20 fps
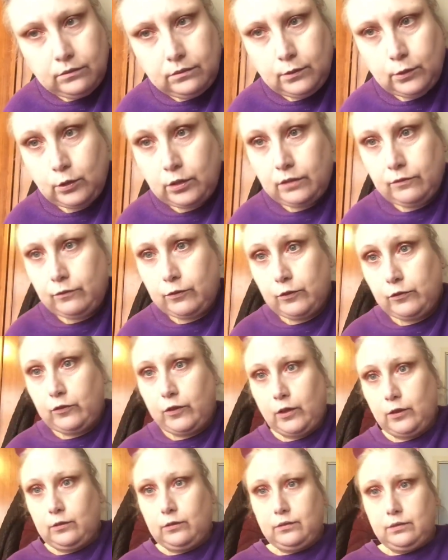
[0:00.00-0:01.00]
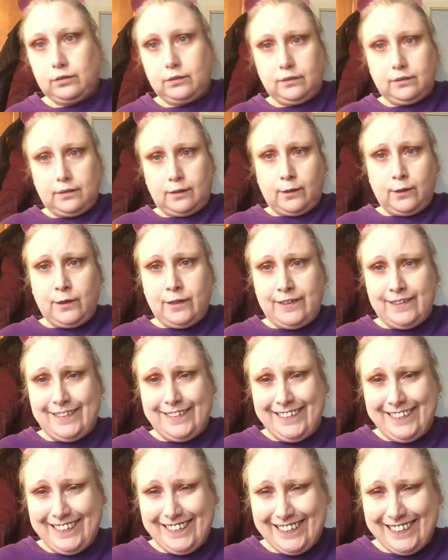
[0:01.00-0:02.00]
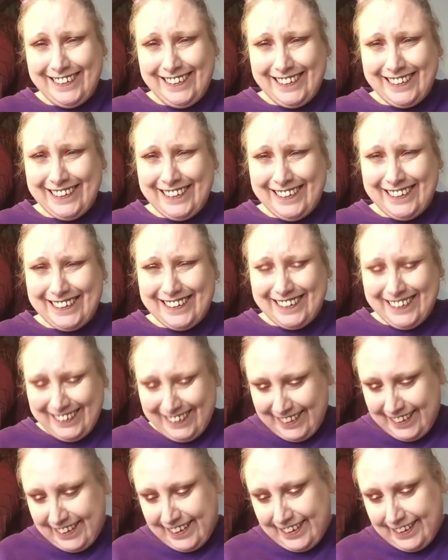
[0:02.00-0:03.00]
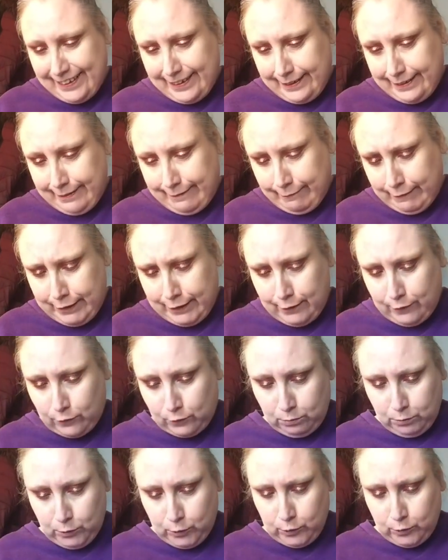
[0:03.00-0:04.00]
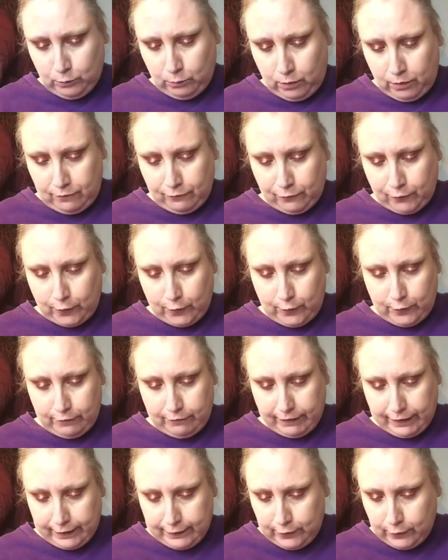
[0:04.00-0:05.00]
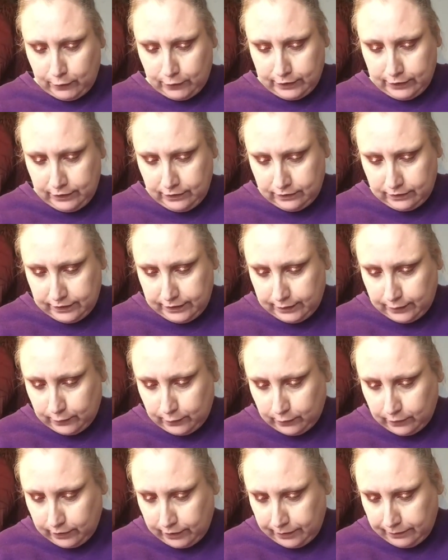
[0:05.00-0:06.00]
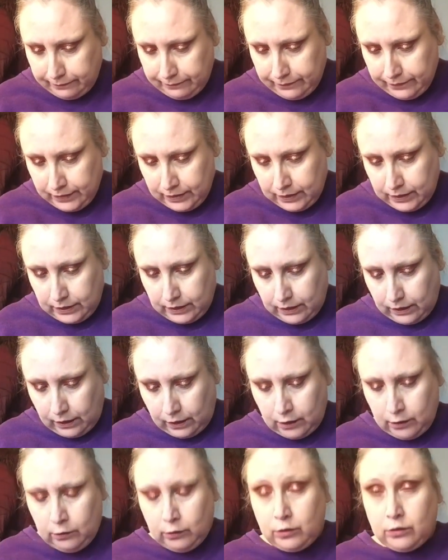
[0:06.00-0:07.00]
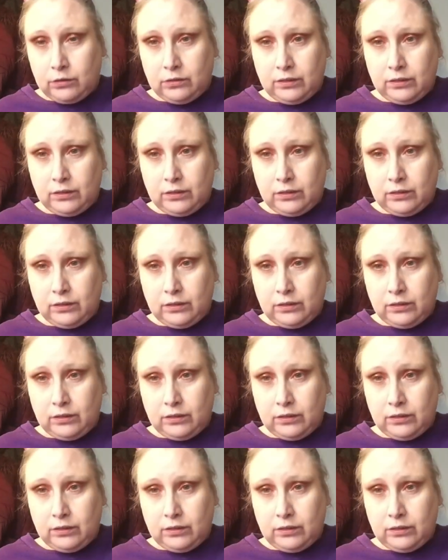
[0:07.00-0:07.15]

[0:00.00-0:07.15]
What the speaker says: looking for phones, you know. When there's more than one phone around, you can easily do that. I'll go